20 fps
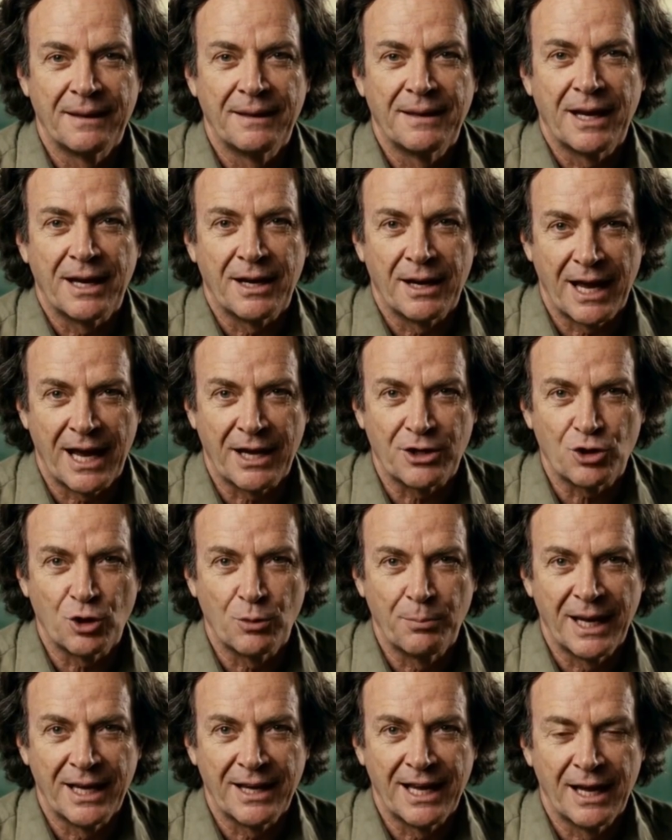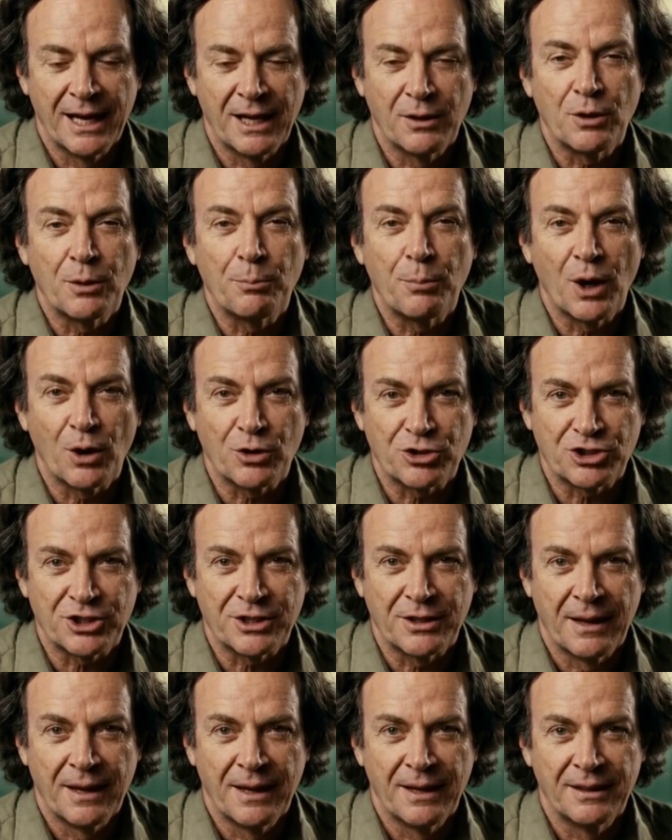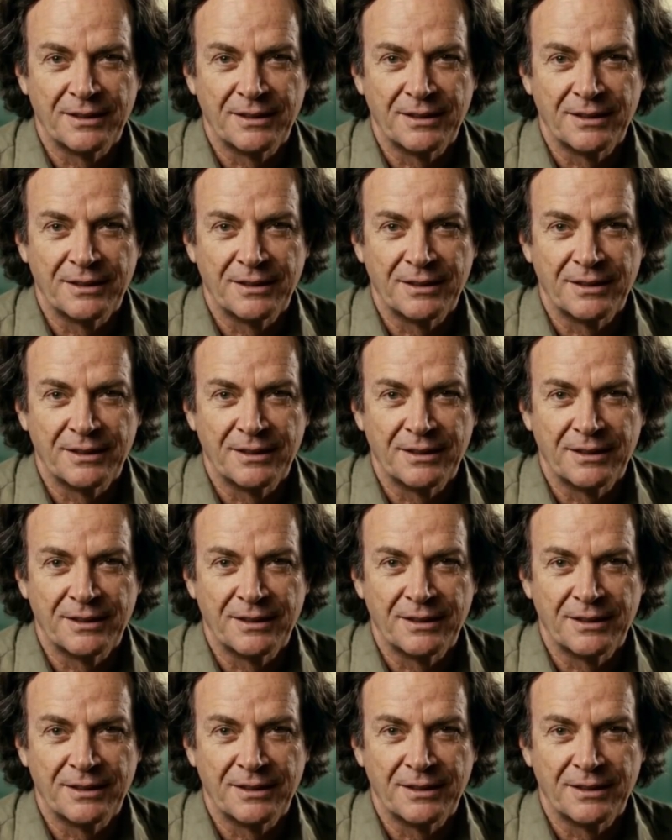That electromagnetic repulsion,